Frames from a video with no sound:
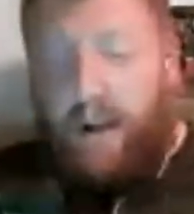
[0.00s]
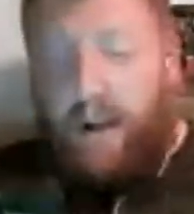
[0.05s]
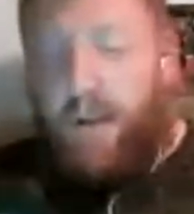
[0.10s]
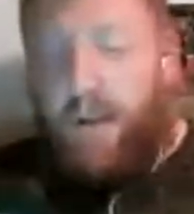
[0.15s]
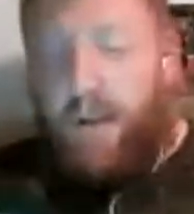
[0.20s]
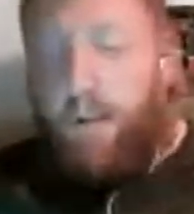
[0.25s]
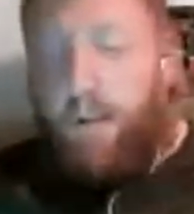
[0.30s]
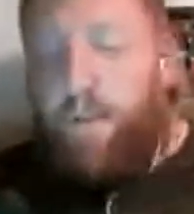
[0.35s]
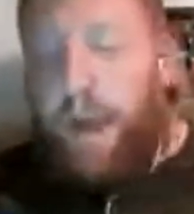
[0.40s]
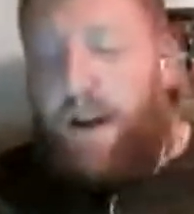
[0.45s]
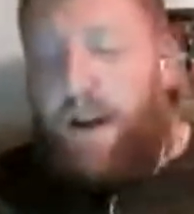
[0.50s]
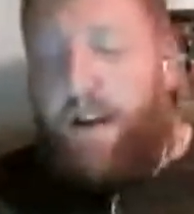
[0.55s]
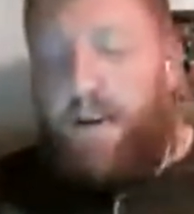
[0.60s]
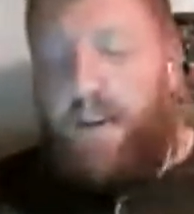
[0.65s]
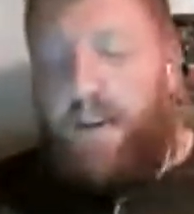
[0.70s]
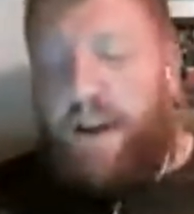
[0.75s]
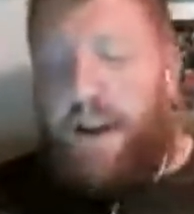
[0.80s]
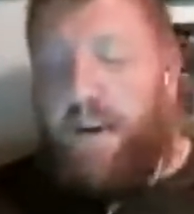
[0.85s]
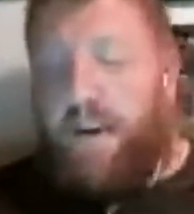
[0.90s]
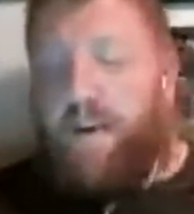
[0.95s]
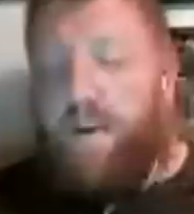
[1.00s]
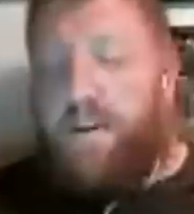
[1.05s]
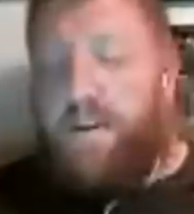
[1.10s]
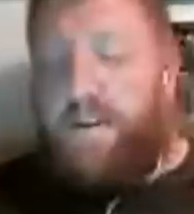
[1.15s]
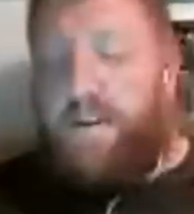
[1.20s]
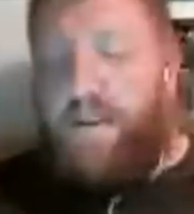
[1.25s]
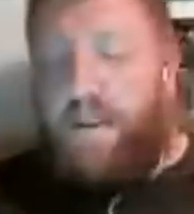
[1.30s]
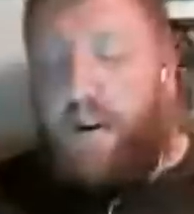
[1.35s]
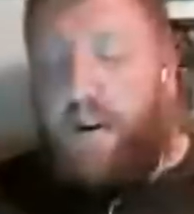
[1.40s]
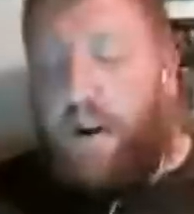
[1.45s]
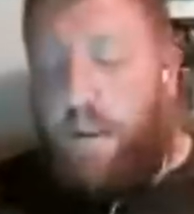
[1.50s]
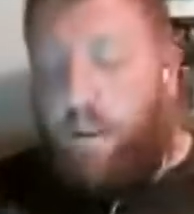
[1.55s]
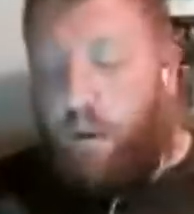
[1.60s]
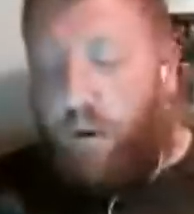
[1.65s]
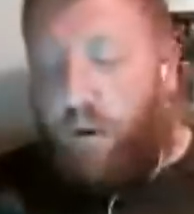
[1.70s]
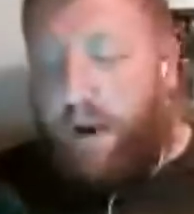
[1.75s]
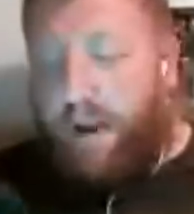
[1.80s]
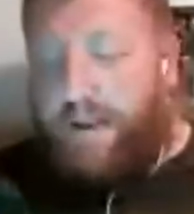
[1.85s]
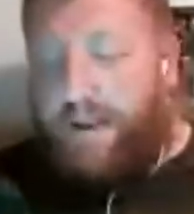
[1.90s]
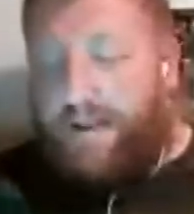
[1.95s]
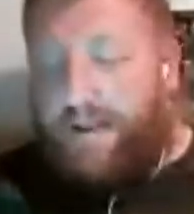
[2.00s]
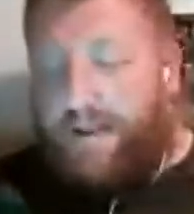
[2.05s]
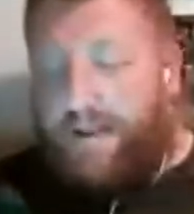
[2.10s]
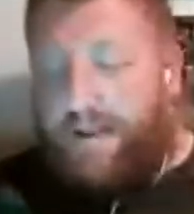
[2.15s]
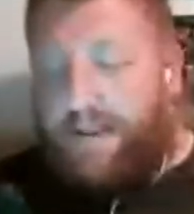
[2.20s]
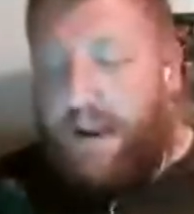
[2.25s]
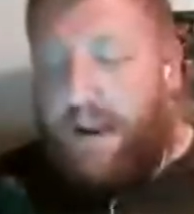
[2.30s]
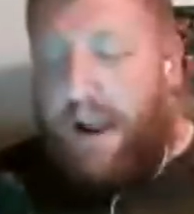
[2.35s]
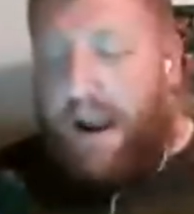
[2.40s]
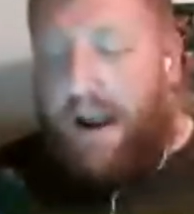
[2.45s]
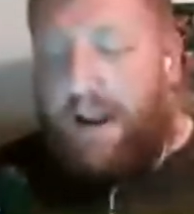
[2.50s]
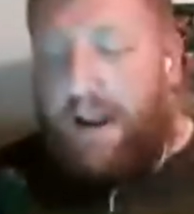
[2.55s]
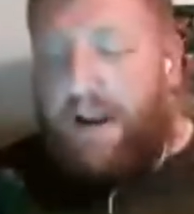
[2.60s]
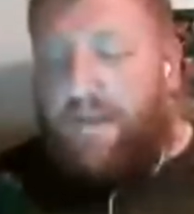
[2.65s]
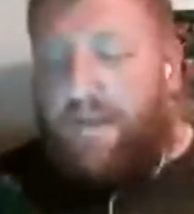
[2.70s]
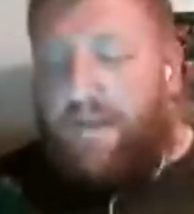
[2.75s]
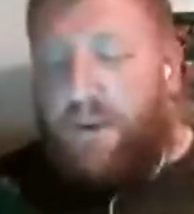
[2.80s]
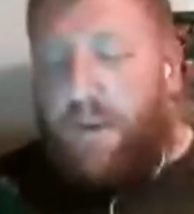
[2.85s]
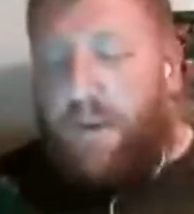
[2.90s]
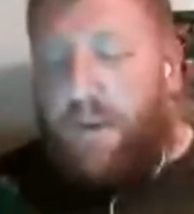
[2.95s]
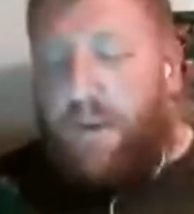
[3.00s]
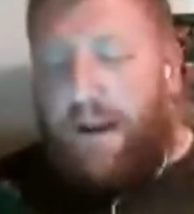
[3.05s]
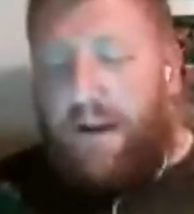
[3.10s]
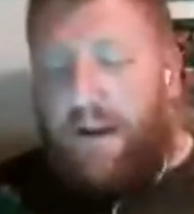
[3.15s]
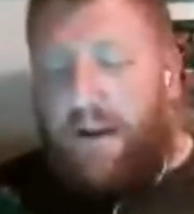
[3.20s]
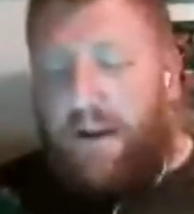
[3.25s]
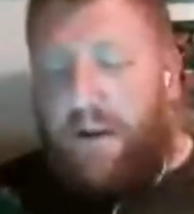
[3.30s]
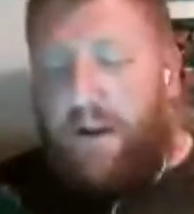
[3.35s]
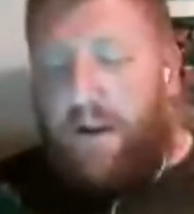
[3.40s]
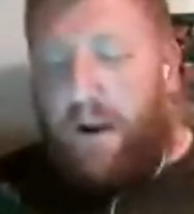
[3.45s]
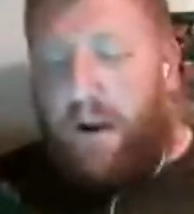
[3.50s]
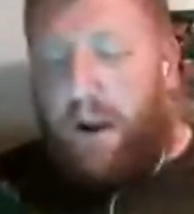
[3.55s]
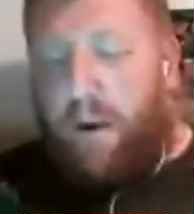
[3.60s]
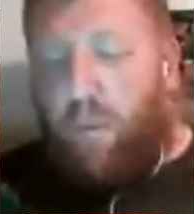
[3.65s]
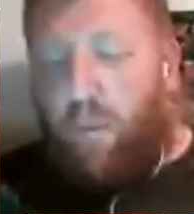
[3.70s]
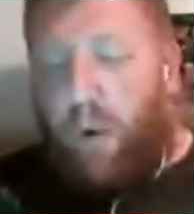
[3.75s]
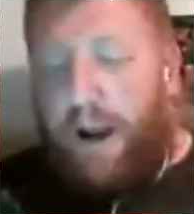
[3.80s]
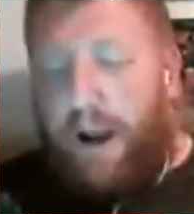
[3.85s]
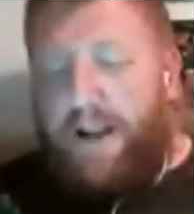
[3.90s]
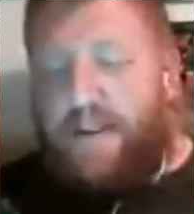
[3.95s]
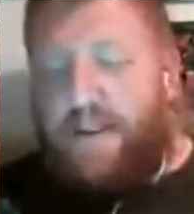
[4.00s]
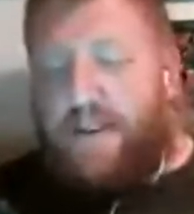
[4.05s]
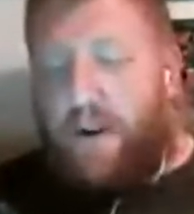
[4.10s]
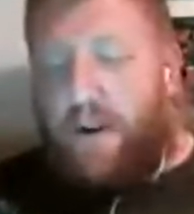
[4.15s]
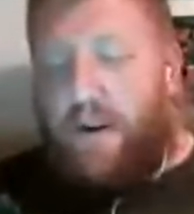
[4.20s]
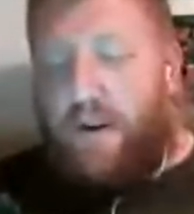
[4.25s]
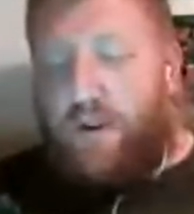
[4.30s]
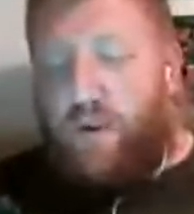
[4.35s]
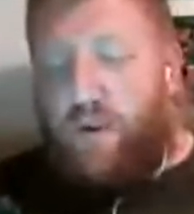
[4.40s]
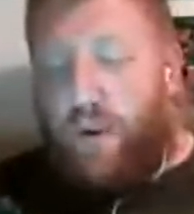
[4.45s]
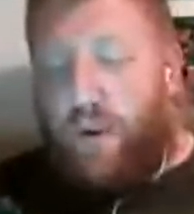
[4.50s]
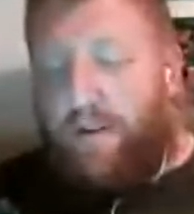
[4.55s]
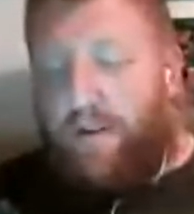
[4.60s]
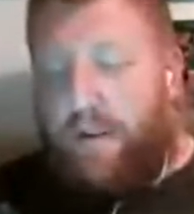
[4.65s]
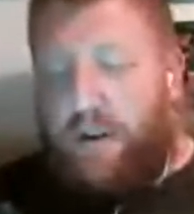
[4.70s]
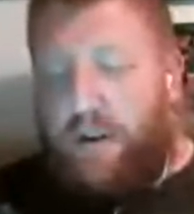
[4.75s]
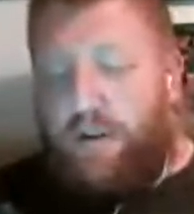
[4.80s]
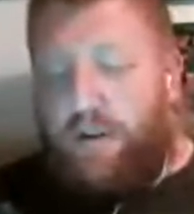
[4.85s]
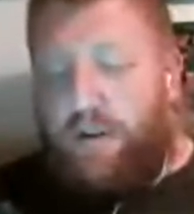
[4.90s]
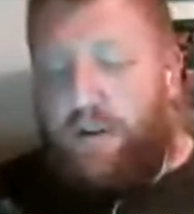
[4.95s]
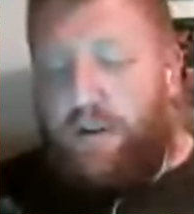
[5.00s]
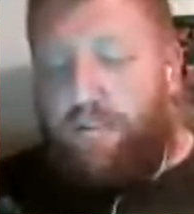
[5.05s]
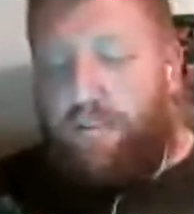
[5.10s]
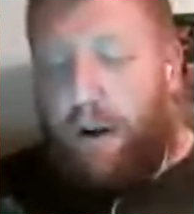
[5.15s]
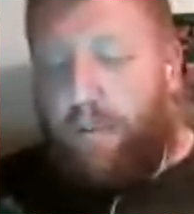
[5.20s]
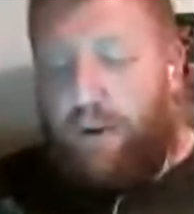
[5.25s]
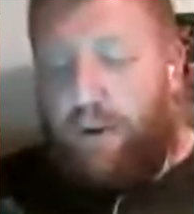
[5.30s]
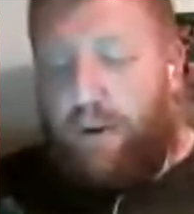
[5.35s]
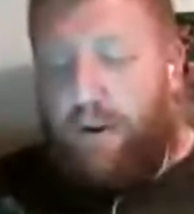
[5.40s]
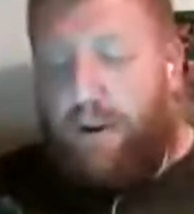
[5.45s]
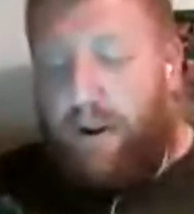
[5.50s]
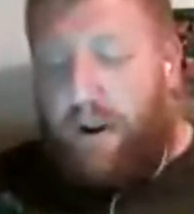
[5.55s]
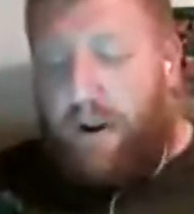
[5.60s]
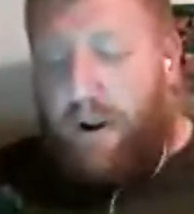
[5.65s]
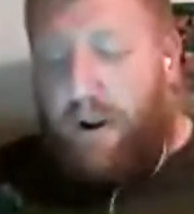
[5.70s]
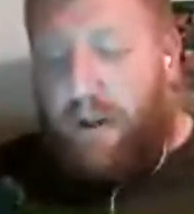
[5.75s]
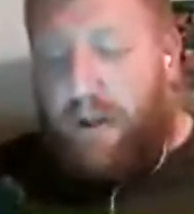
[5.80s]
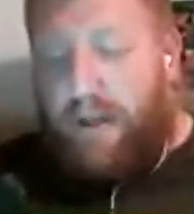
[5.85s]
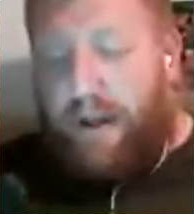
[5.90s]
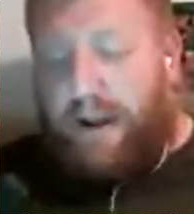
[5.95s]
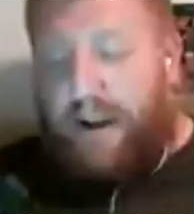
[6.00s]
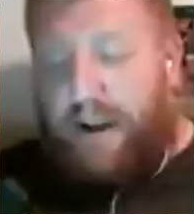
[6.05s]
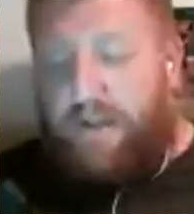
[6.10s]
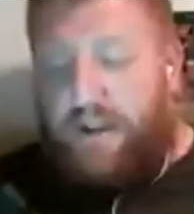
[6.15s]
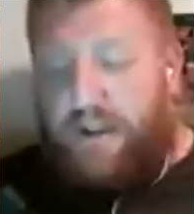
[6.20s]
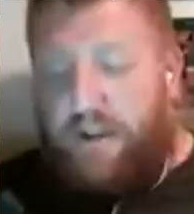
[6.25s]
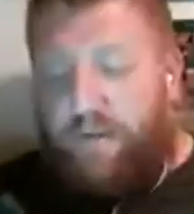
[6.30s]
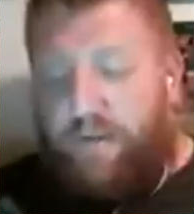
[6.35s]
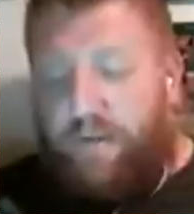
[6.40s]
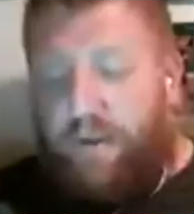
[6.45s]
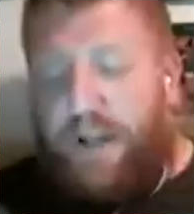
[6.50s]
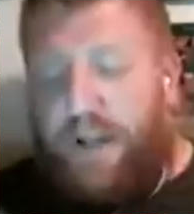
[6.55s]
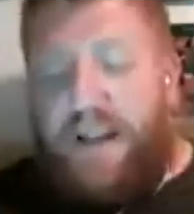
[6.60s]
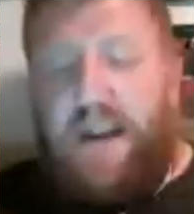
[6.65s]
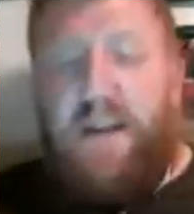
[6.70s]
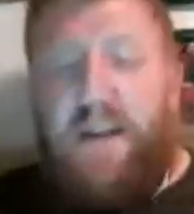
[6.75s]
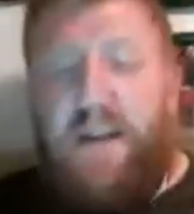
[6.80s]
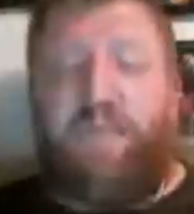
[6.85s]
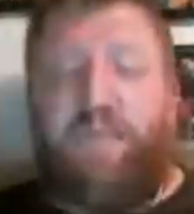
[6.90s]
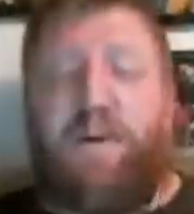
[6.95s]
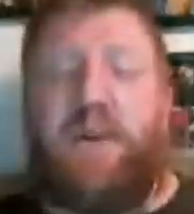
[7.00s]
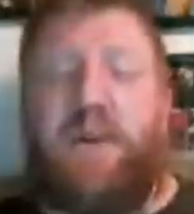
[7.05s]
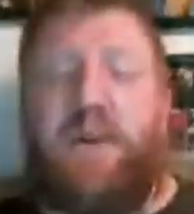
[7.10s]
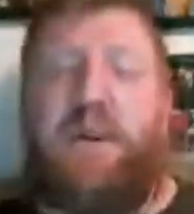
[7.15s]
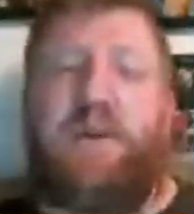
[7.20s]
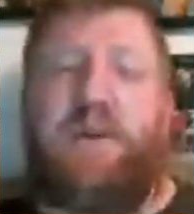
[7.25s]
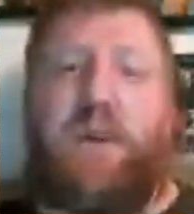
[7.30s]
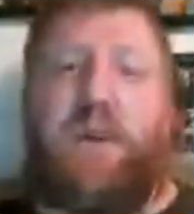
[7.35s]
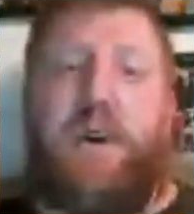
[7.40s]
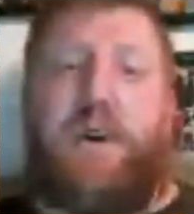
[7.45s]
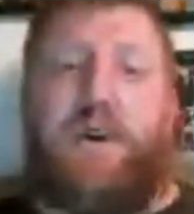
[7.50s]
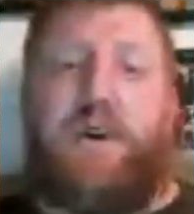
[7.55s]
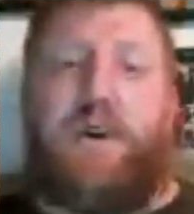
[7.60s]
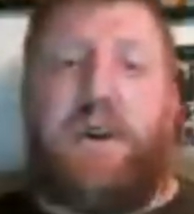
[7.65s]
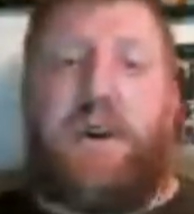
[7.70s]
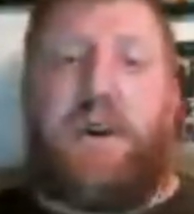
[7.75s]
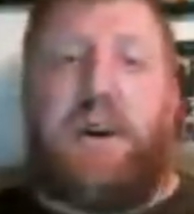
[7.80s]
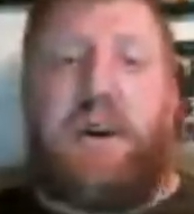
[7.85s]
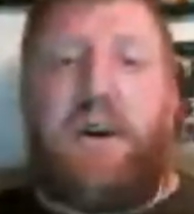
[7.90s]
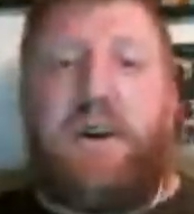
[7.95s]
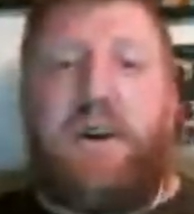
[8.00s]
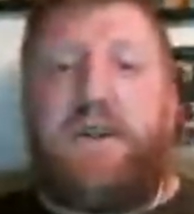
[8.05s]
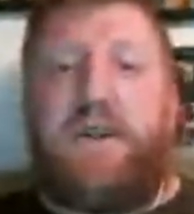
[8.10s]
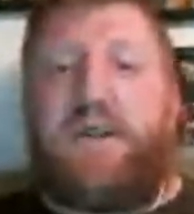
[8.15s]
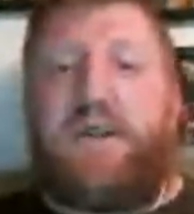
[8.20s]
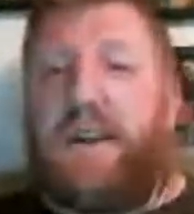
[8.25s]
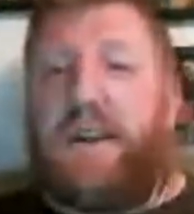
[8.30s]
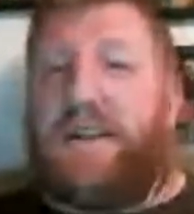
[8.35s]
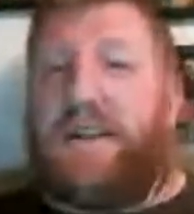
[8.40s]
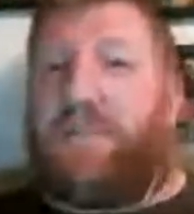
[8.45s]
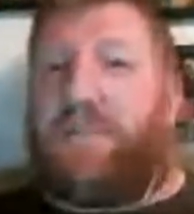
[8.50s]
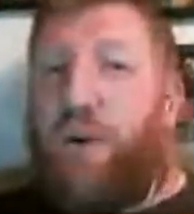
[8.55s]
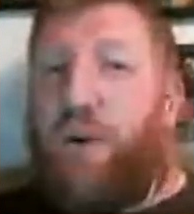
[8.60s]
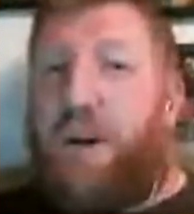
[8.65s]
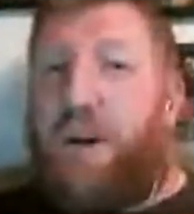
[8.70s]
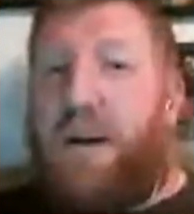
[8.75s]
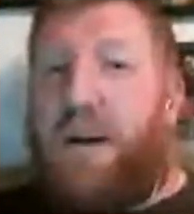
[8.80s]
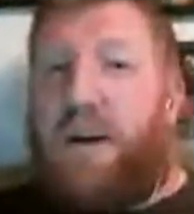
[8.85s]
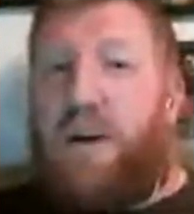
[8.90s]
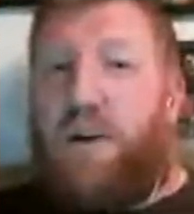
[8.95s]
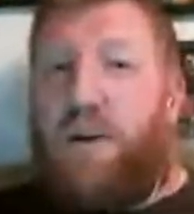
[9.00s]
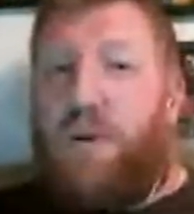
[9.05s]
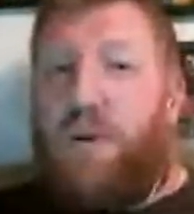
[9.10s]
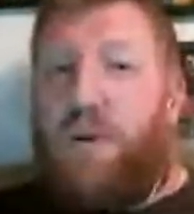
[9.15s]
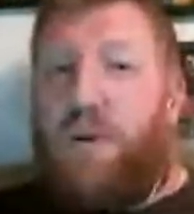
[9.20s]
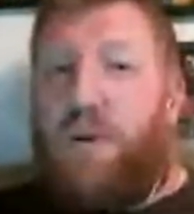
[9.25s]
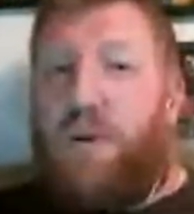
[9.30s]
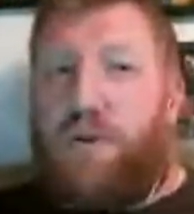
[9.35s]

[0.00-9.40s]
The Banner of the Eagle. It's 30 points, and it gives you a White Scars 12-inch bubble that gives you Fleet and Furious Charge. So that's pretty huge.